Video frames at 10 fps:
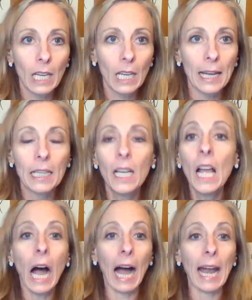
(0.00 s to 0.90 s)
Okay.
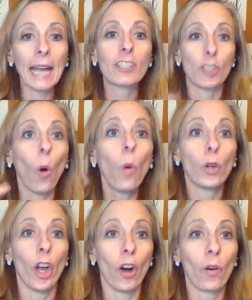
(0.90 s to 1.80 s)
I
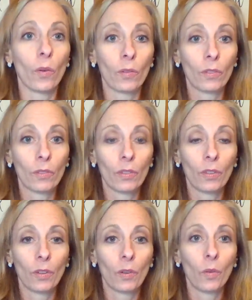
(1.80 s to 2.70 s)
don't know
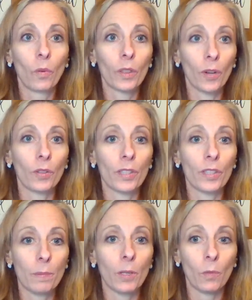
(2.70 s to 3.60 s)
what the Holy
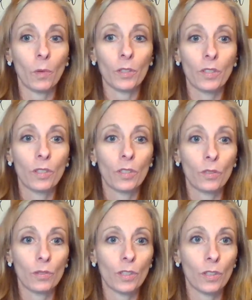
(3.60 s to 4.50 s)
Spirit wants
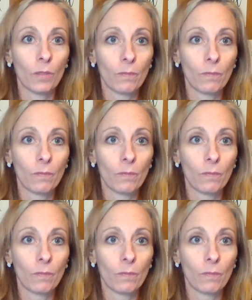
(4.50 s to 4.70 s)
you to do,